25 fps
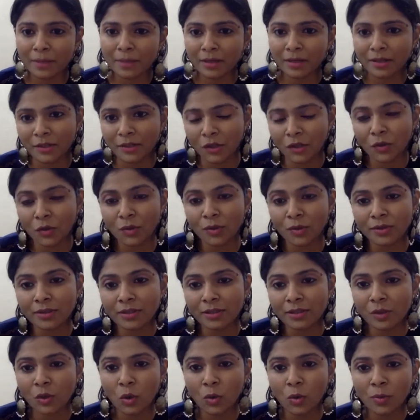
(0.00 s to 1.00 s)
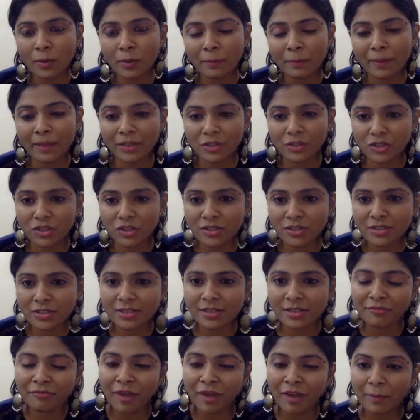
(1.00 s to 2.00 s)
the COVID patients,
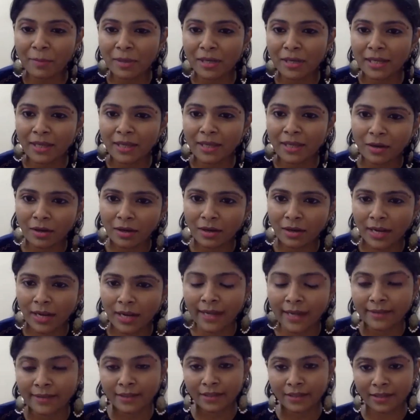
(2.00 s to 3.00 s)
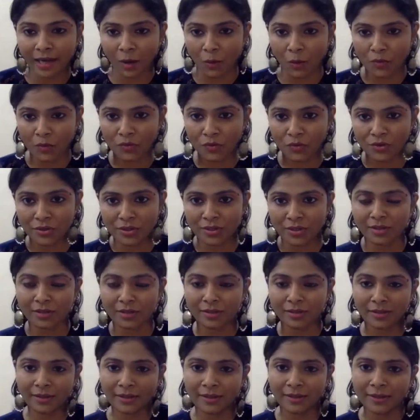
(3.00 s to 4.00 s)
their family, and the ground
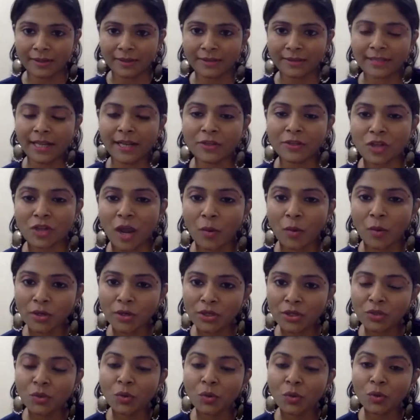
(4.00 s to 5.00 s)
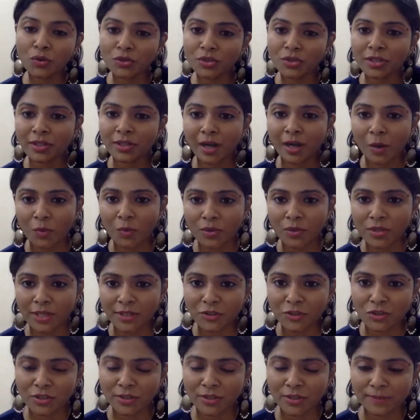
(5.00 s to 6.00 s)
touch? How did you go to the ground
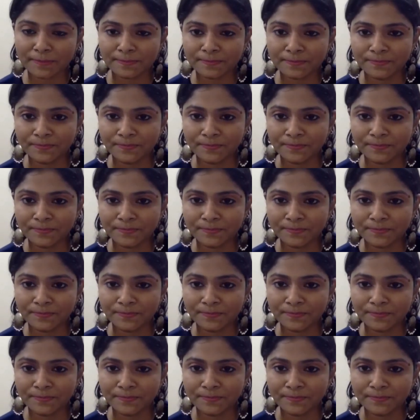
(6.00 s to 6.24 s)
touch?